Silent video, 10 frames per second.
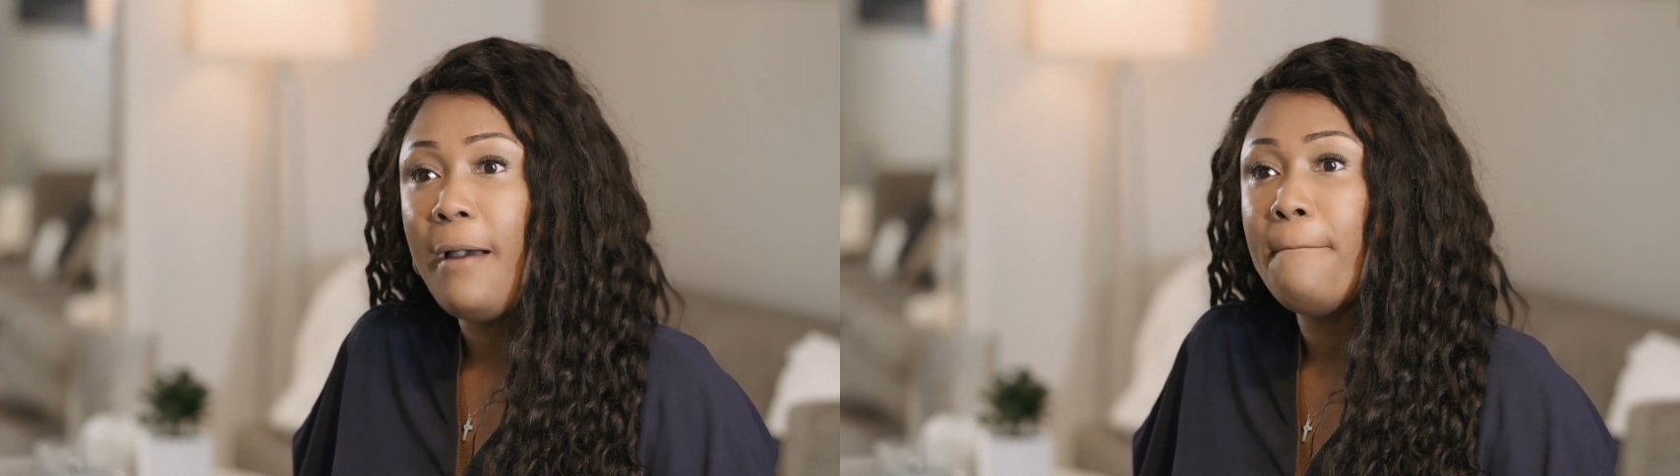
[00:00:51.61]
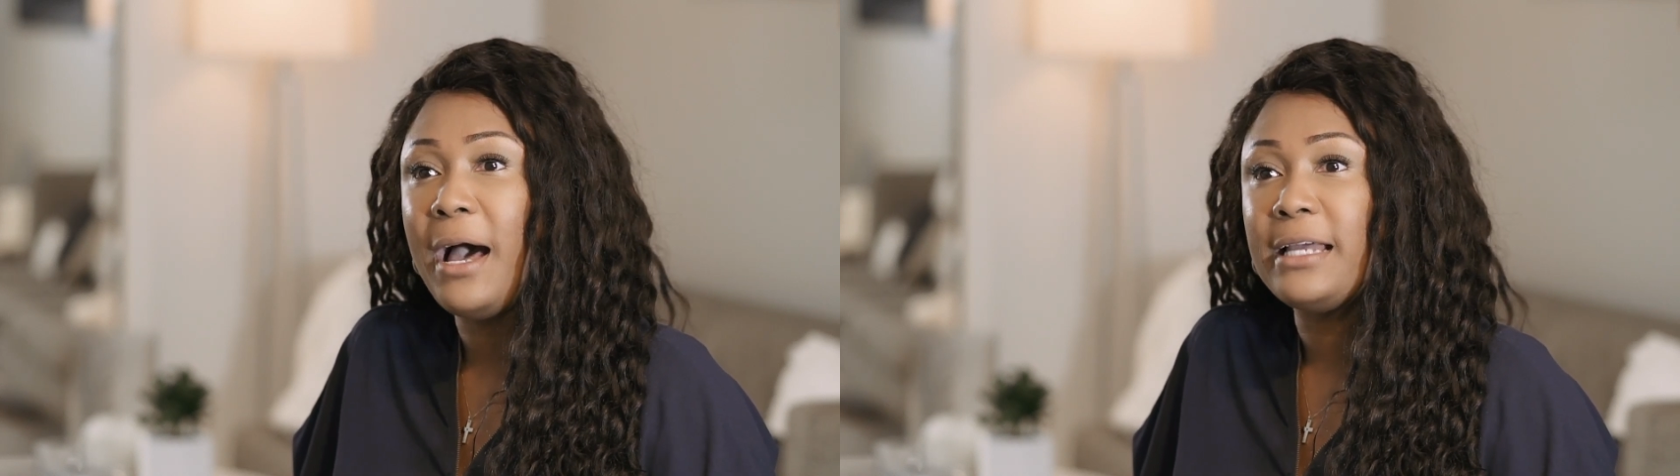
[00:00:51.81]

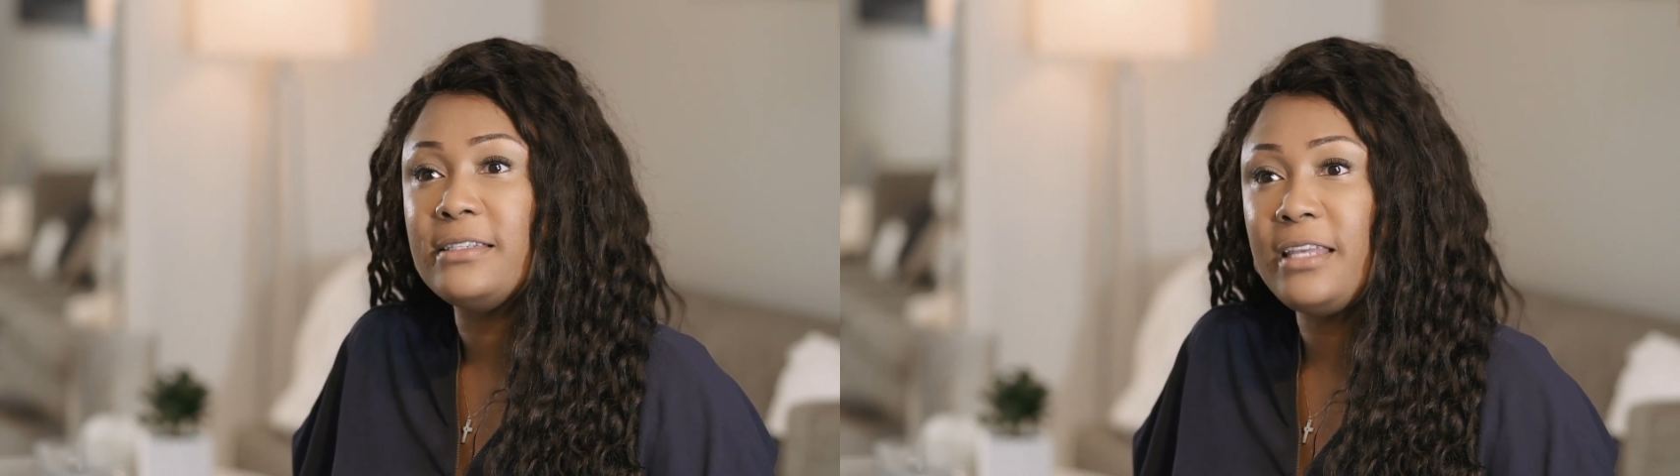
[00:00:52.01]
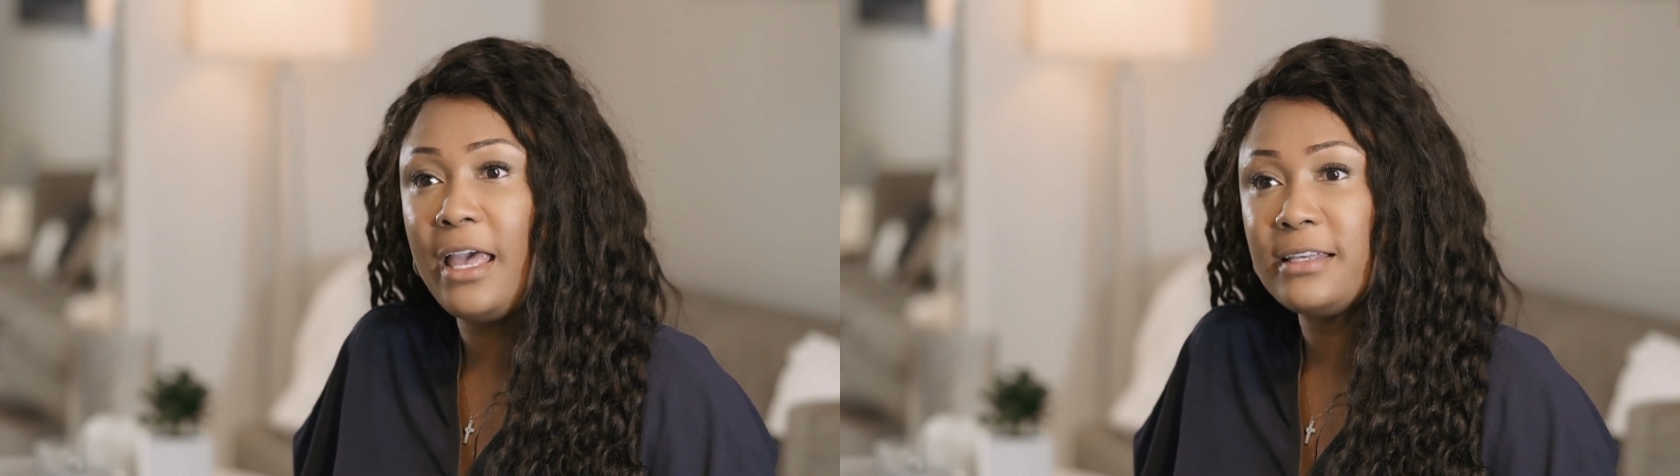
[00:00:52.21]
by
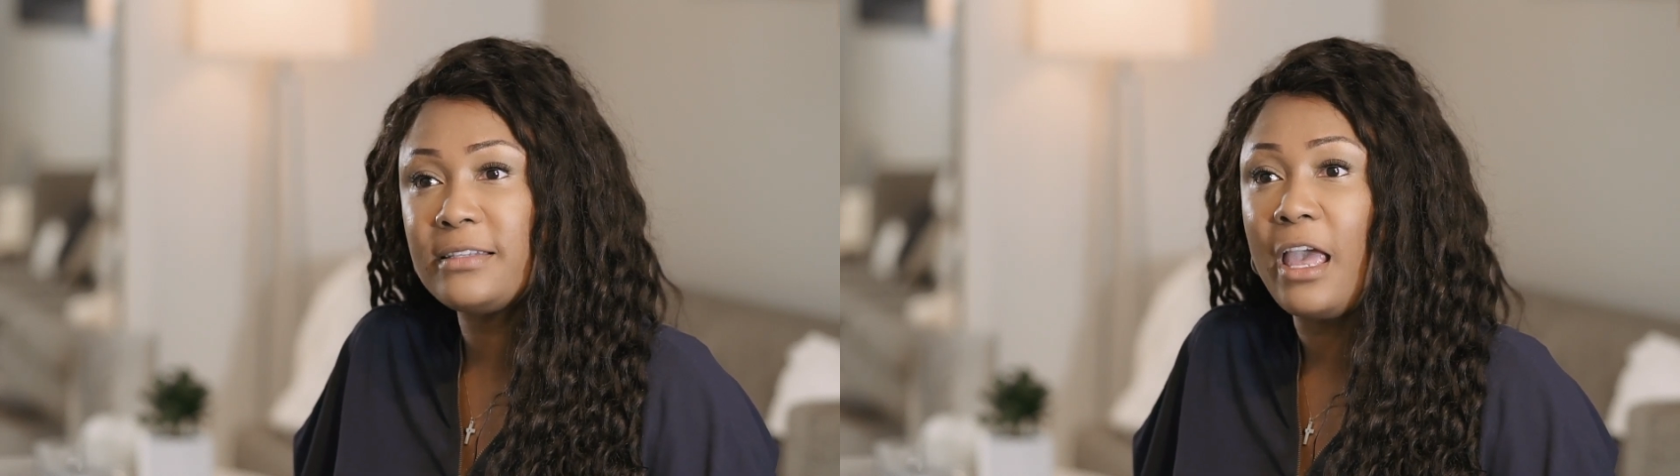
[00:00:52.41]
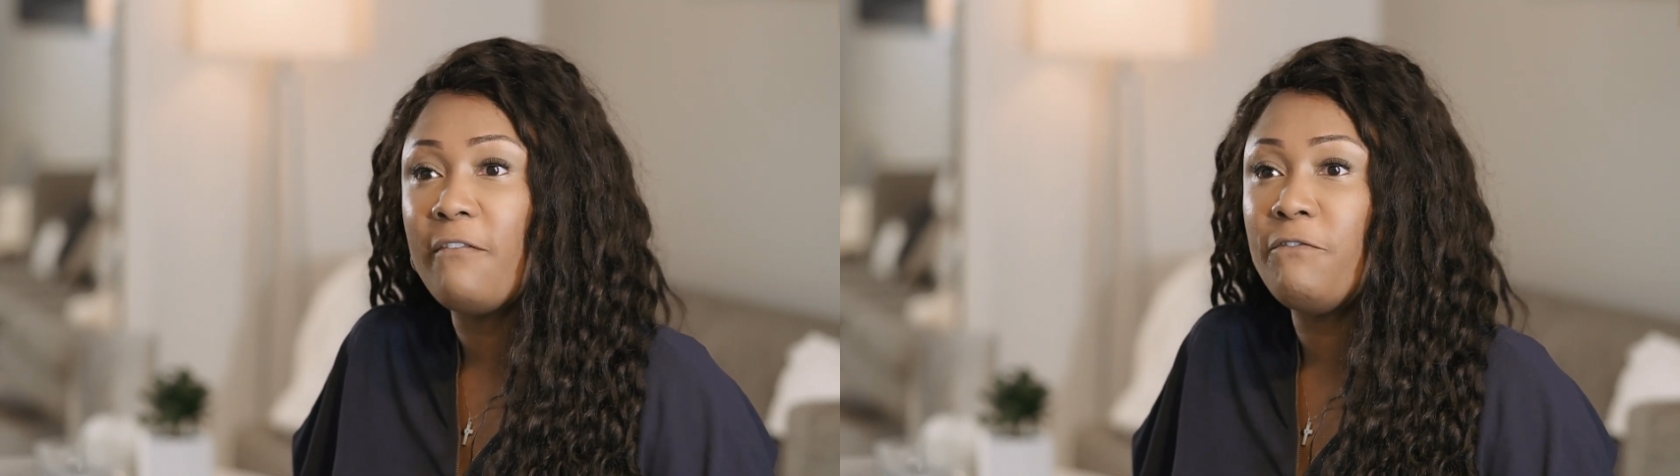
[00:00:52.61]
text
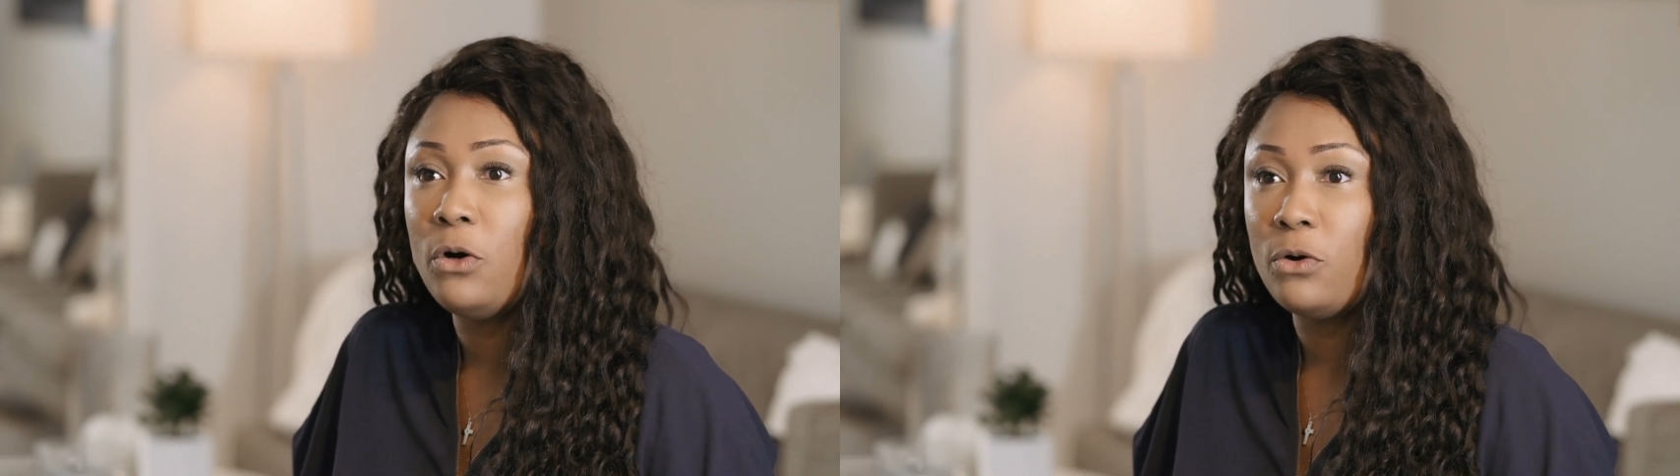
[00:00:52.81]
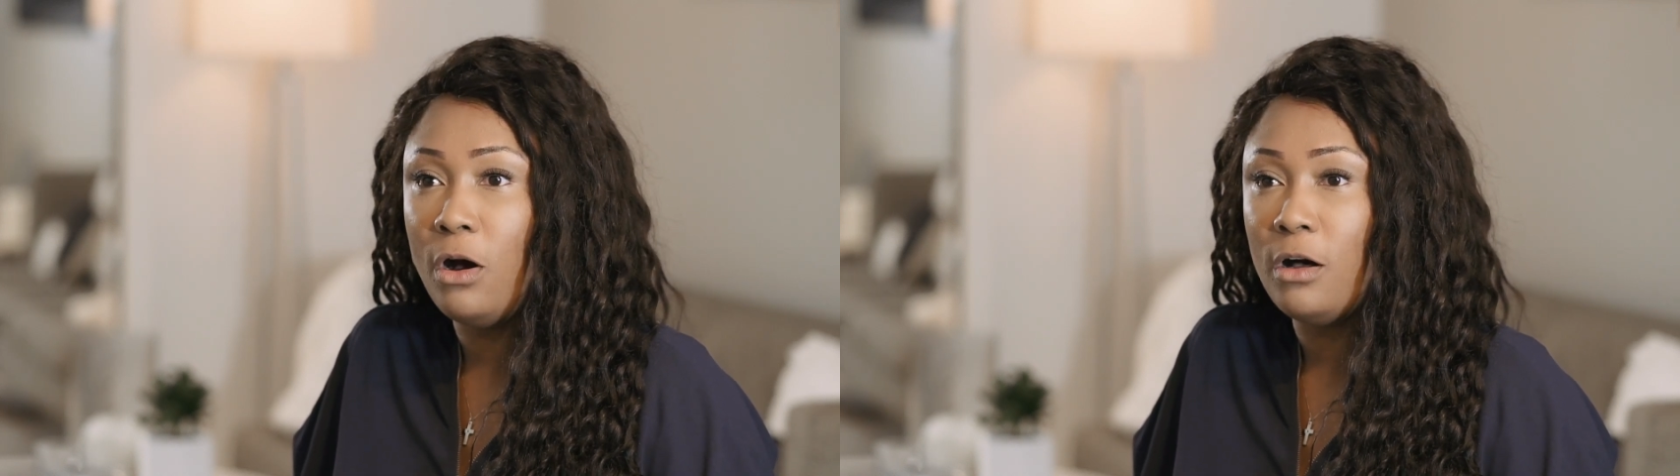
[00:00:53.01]
and
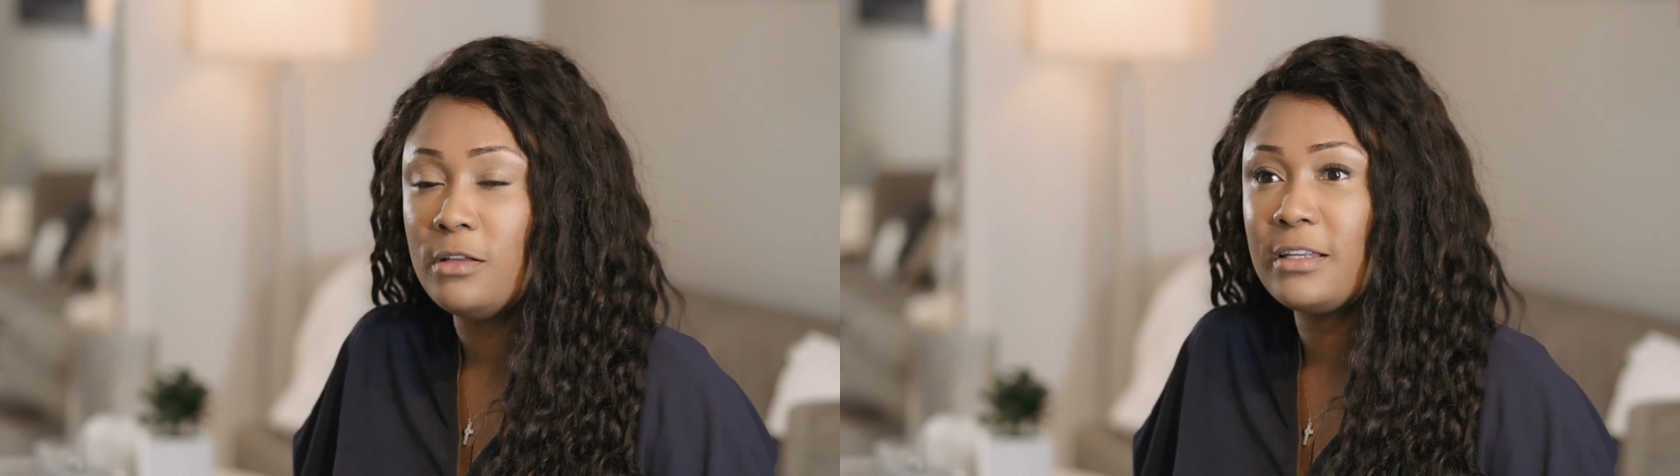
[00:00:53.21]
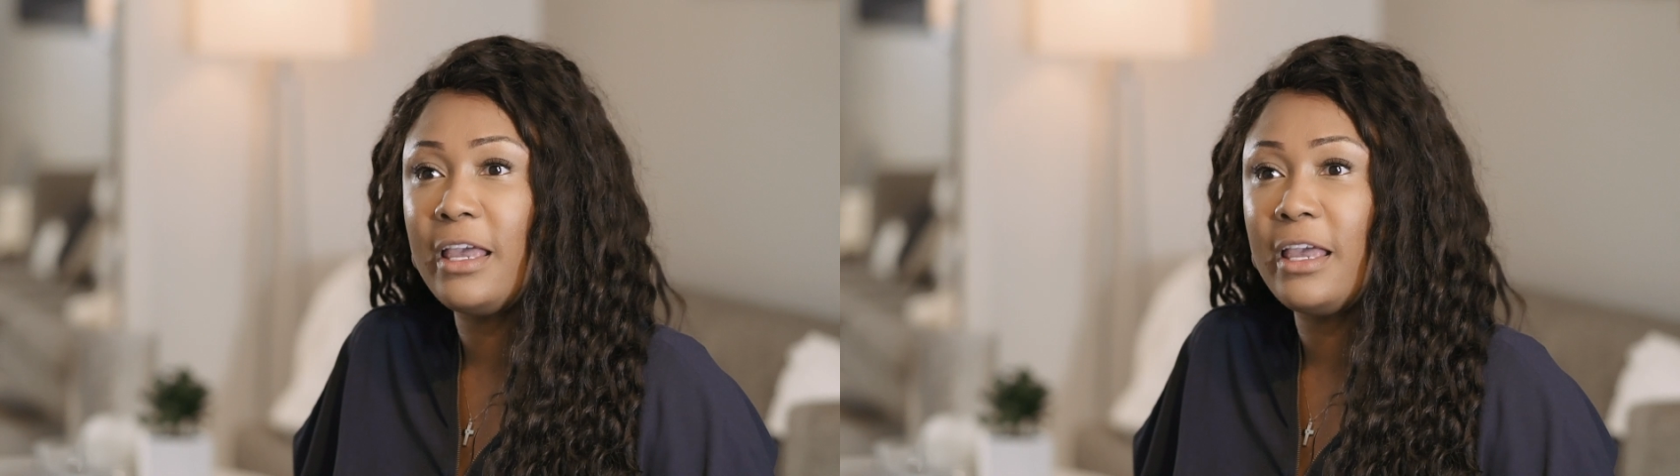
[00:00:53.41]
phone calls